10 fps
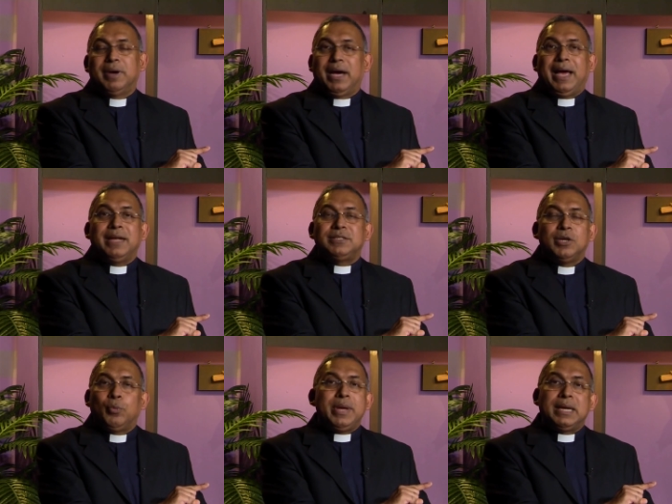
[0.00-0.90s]
And
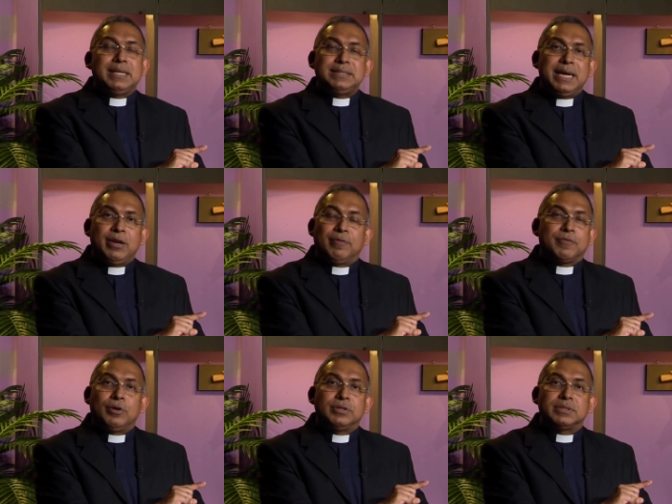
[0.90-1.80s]
we understand, of
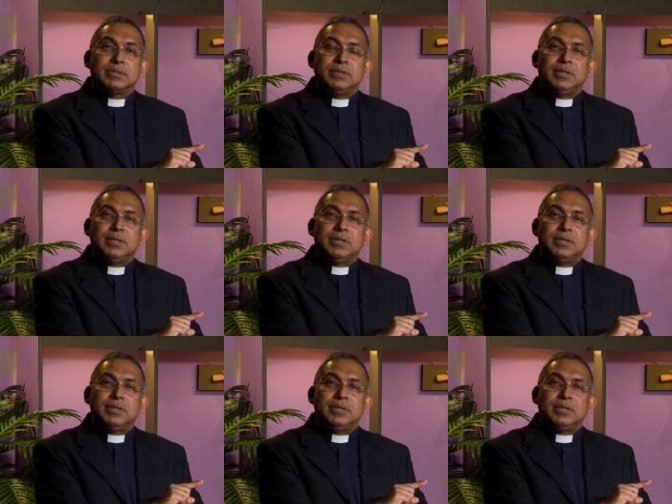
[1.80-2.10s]
course,